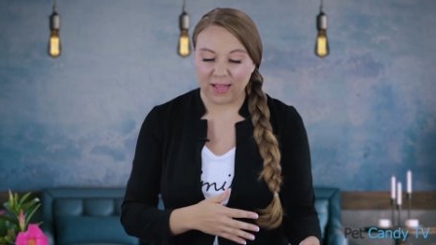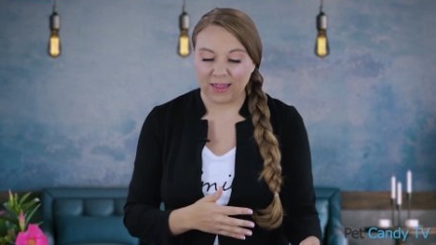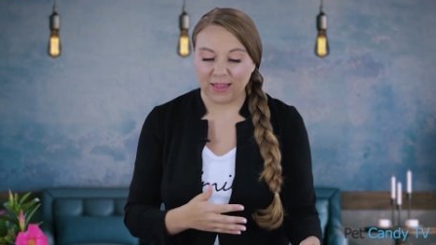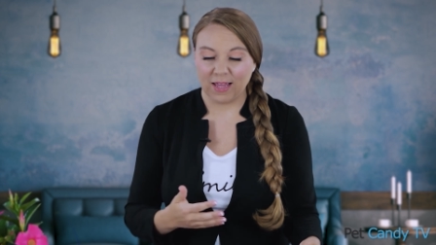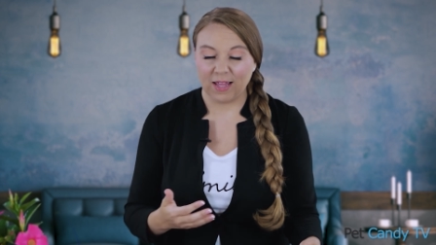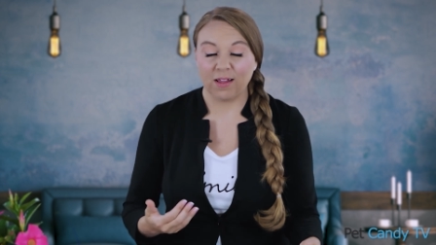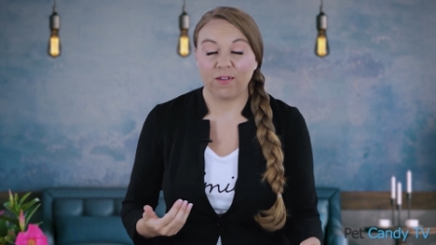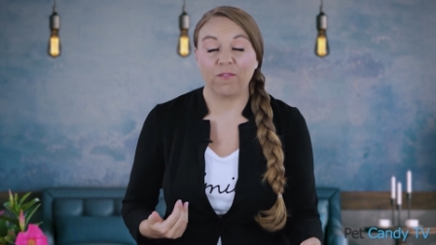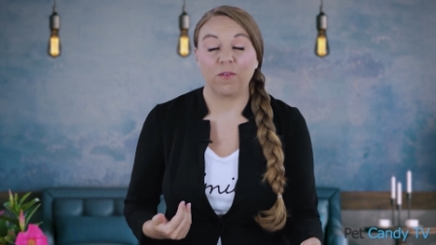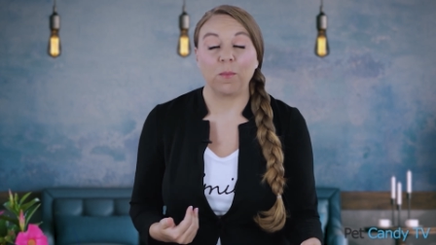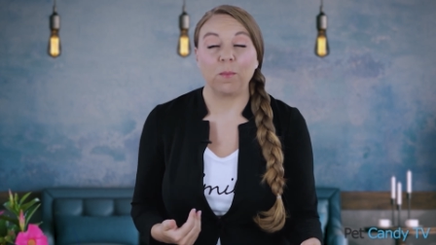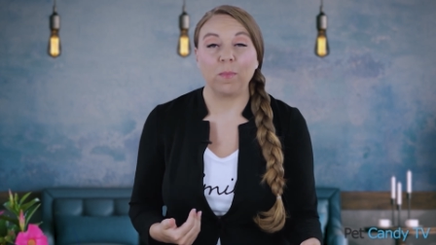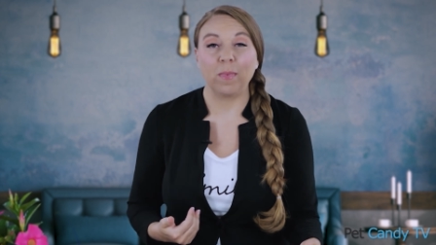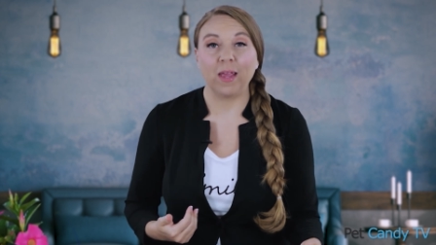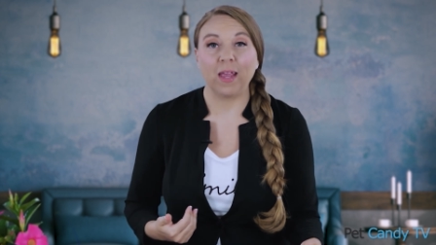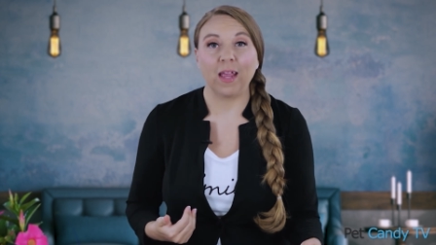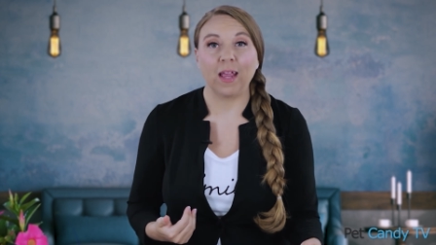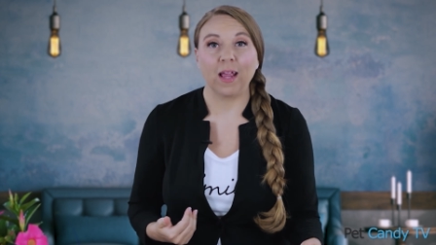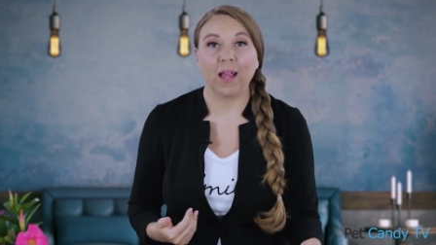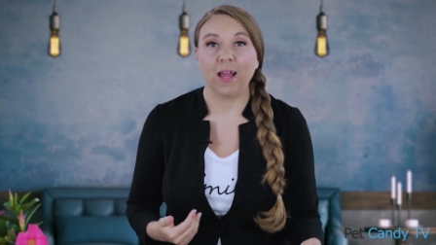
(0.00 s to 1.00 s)
I think for
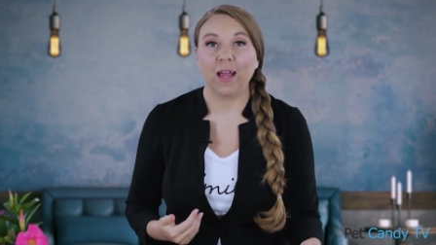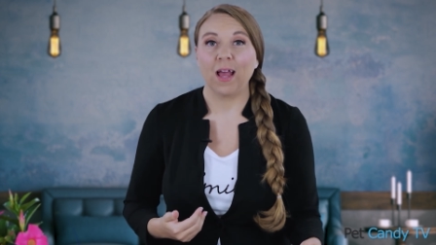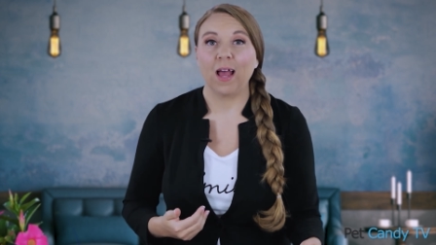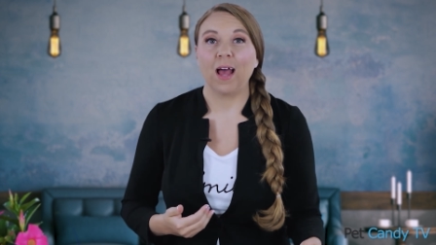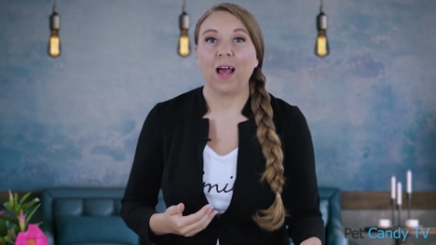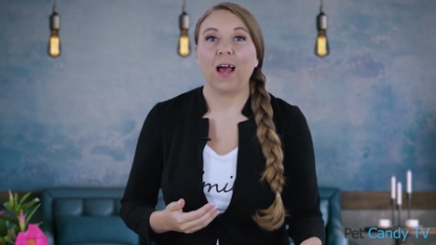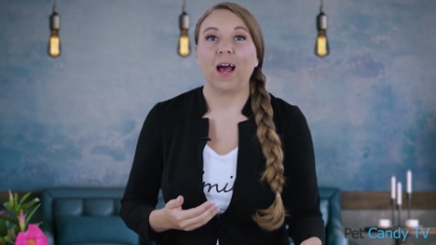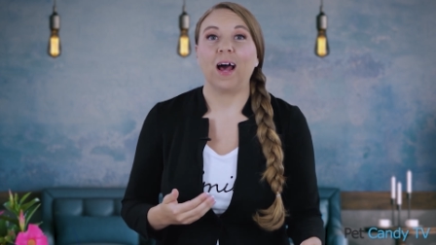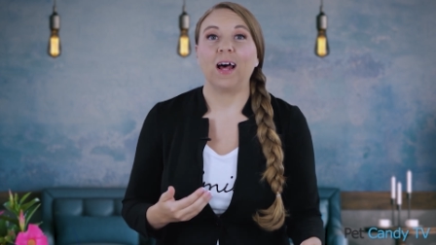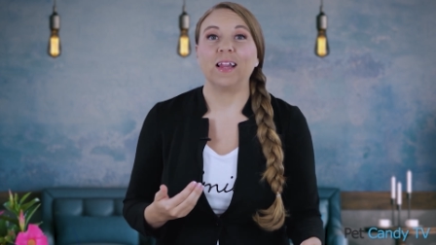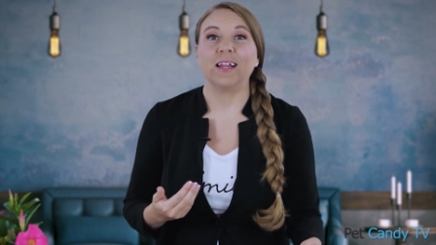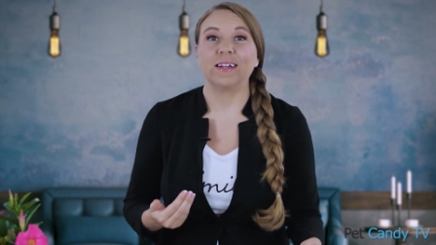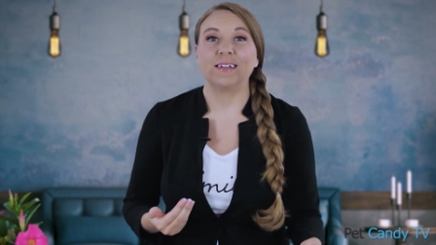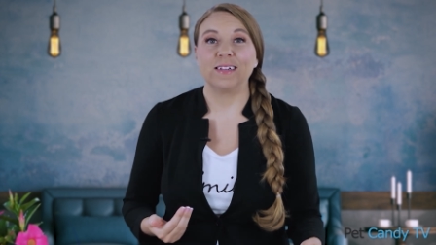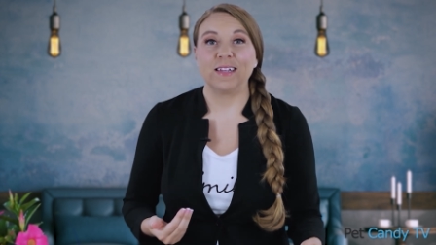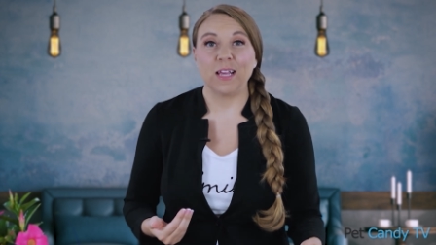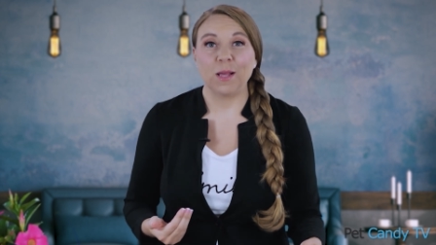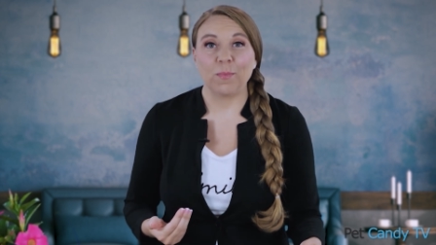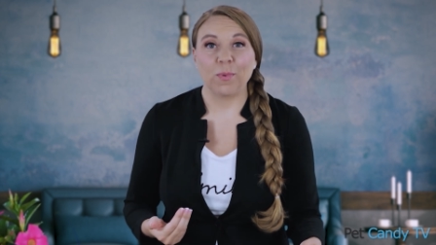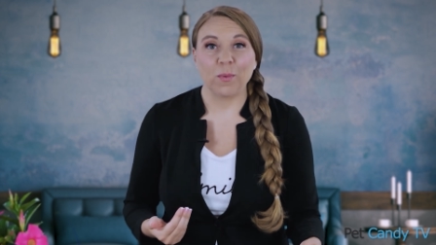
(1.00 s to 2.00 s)
me, I like
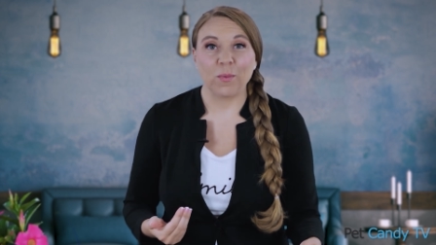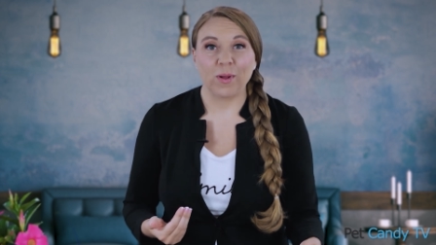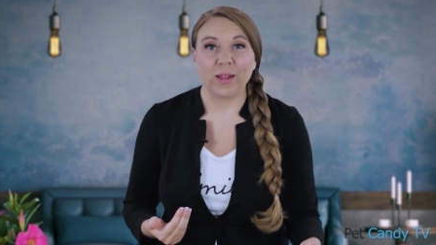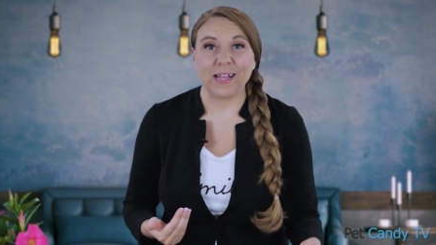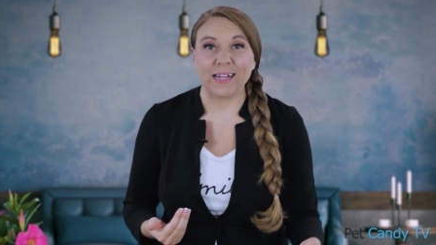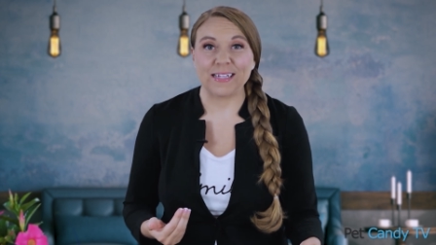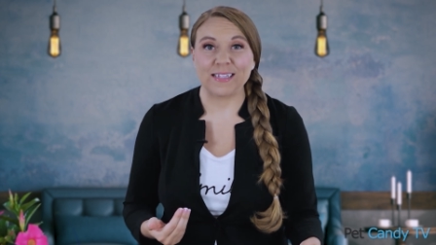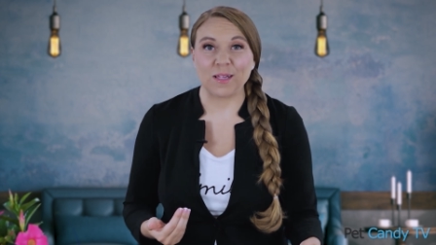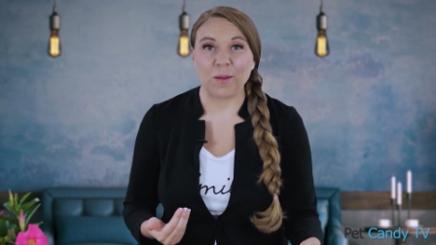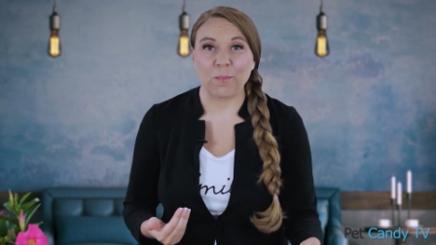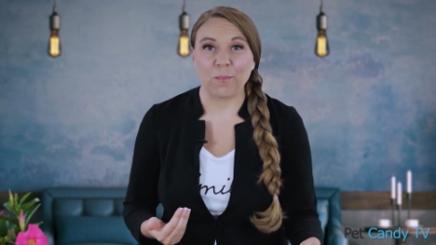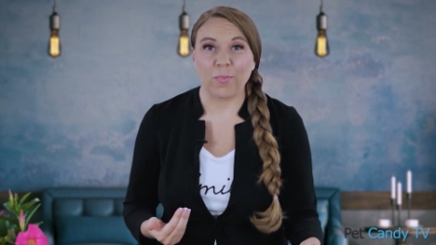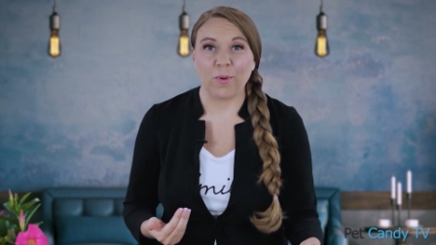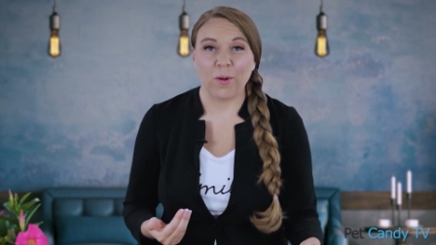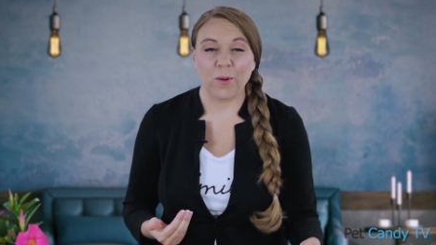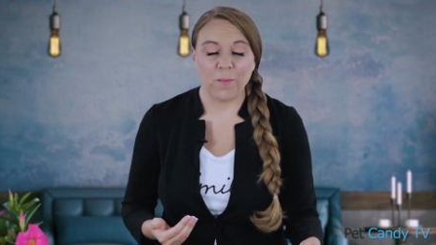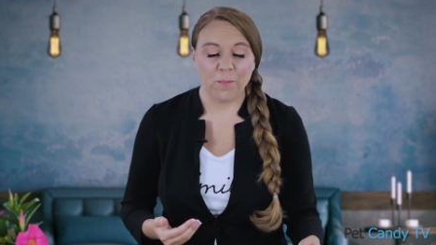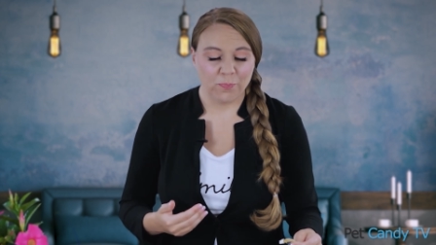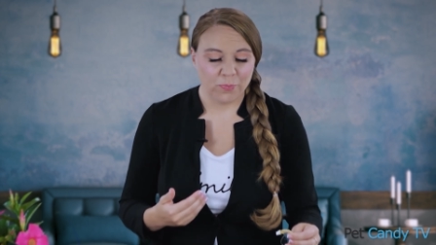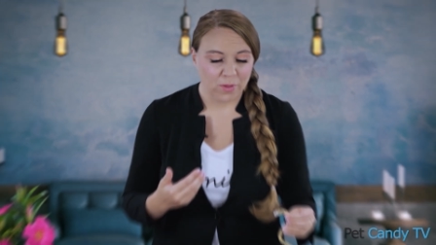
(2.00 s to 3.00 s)
to keep it really
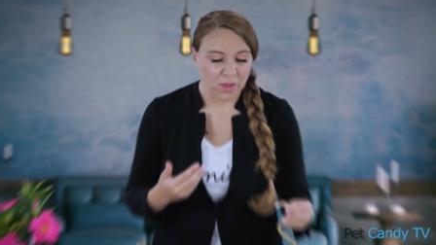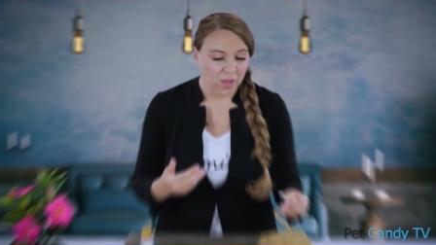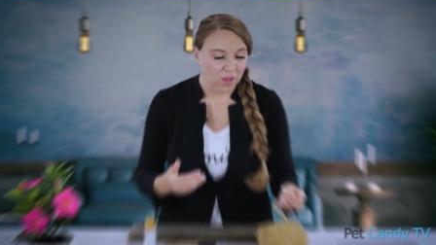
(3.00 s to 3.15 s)
simple.